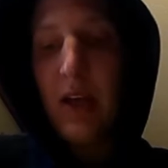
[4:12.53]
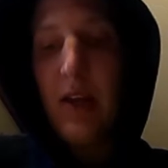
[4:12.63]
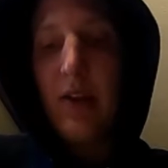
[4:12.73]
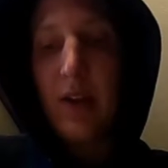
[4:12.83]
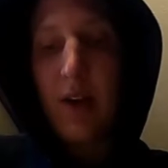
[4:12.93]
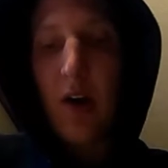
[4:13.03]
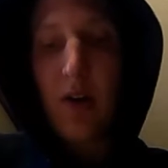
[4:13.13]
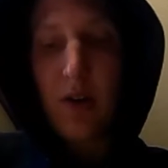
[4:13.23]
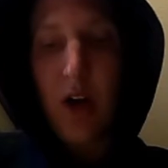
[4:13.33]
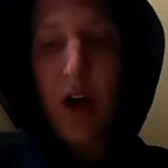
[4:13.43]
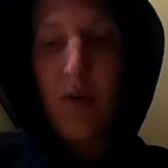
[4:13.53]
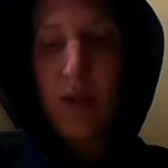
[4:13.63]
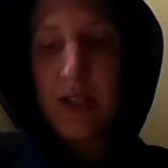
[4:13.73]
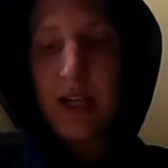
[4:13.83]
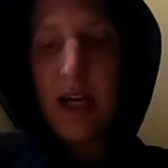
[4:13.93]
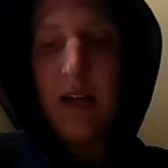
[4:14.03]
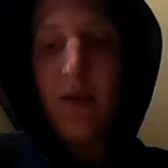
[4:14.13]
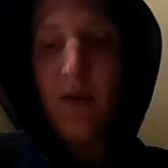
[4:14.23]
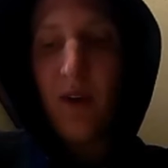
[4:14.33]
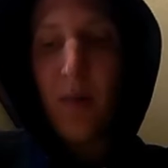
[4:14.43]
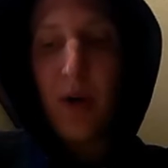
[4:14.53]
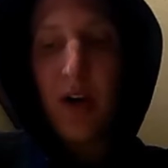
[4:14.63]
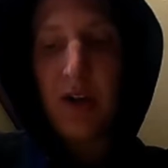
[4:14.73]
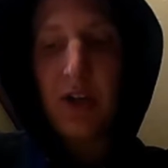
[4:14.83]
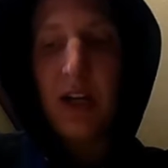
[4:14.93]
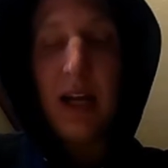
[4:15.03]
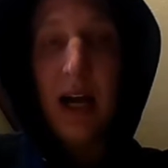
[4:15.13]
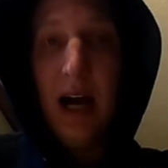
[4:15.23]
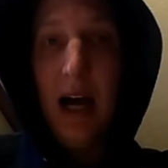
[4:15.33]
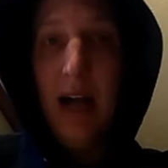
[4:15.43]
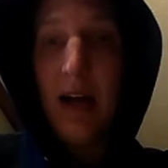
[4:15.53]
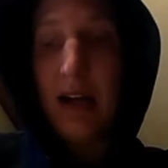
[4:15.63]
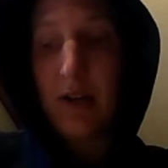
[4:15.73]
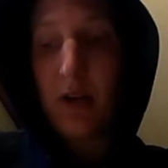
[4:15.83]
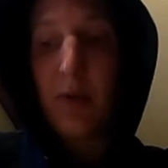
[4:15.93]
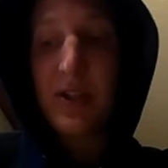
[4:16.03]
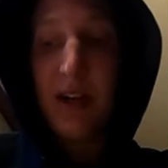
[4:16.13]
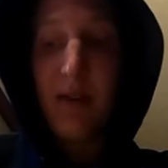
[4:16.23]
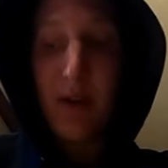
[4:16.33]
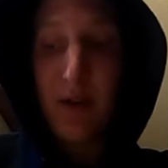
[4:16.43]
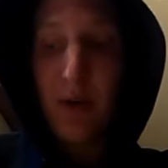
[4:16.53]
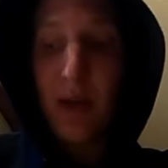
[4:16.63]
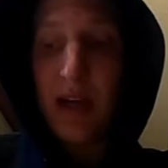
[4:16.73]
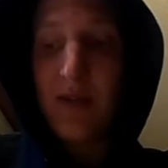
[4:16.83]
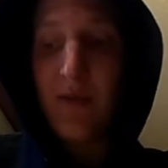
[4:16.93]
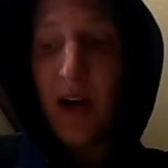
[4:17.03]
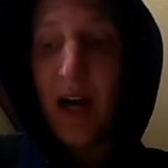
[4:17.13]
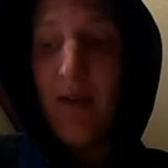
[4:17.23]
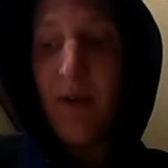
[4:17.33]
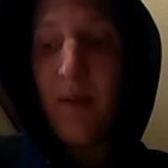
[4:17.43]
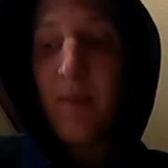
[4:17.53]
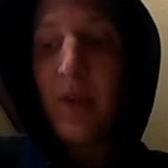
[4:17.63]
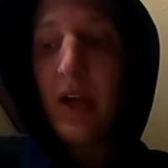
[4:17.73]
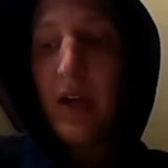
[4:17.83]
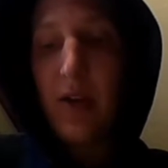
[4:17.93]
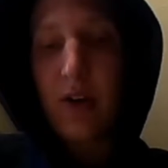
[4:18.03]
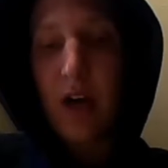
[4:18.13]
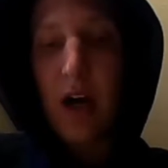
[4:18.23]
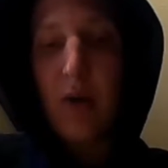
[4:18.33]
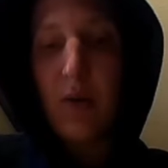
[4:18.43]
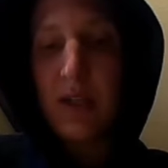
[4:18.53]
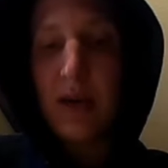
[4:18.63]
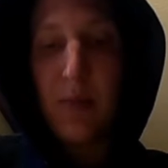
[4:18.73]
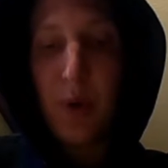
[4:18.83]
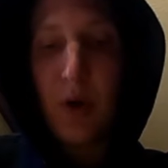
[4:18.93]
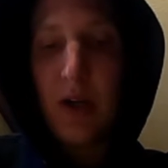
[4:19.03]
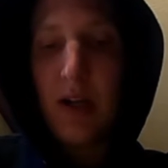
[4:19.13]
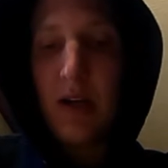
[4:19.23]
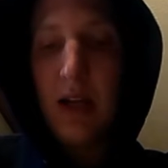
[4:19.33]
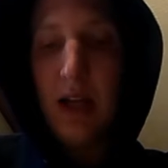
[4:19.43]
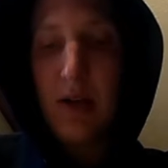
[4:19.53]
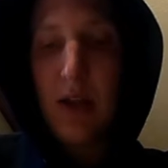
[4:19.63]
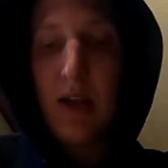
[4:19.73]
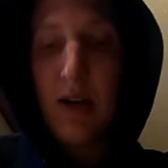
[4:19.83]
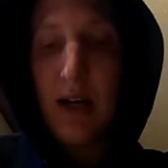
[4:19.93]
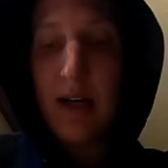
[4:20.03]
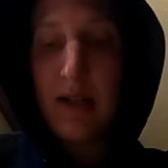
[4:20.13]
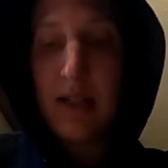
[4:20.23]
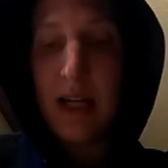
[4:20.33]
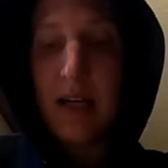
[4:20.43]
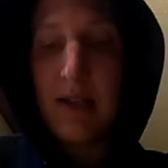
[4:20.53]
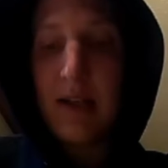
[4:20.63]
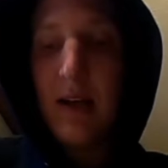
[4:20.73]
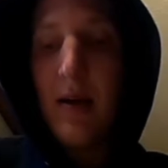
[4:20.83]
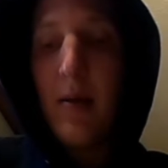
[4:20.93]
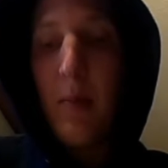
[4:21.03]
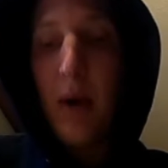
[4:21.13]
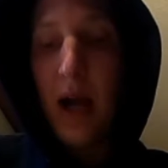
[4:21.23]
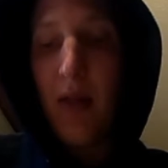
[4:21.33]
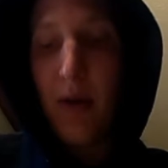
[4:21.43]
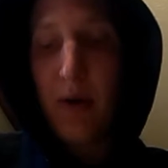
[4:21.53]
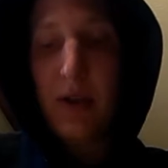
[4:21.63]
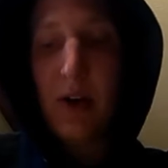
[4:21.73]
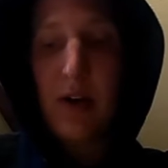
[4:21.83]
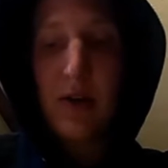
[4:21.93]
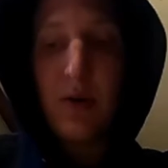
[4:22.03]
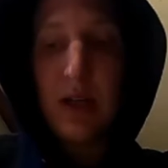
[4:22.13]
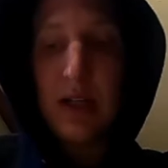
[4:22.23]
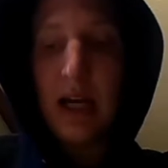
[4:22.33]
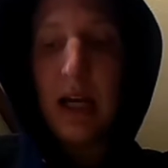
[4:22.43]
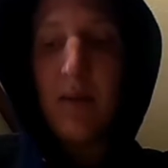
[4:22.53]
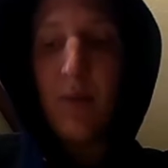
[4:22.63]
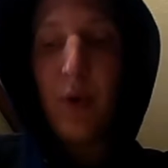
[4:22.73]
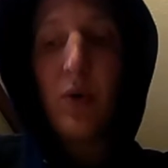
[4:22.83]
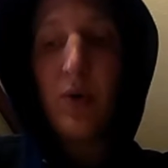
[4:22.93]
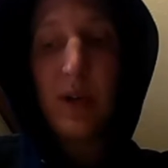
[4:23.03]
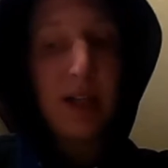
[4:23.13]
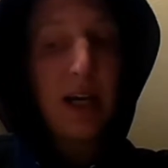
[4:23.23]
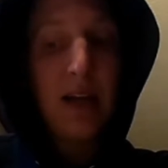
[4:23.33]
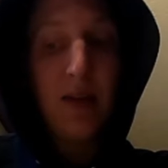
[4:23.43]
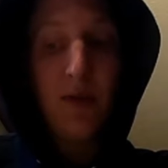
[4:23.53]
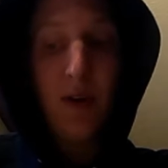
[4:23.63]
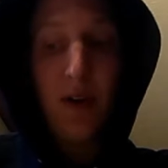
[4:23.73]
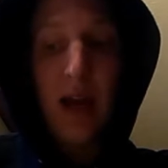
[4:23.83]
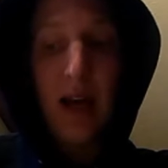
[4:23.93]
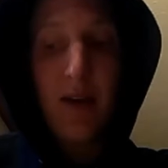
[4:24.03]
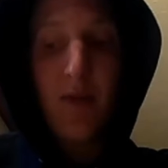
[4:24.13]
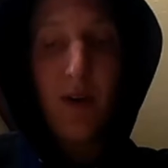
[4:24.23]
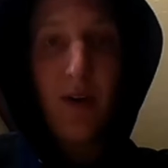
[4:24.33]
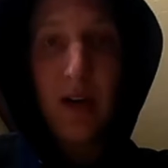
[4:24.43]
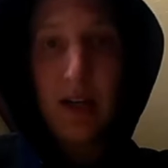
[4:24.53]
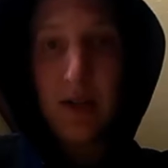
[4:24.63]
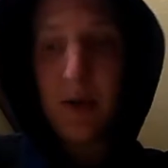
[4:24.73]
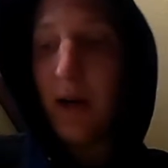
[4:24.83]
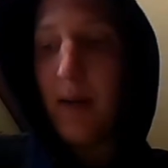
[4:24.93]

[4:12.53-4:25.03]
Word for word: The car was signed from production on October 7th, 2005. The car was imported into the United States by Lotus Cars USA, who would retain any further history.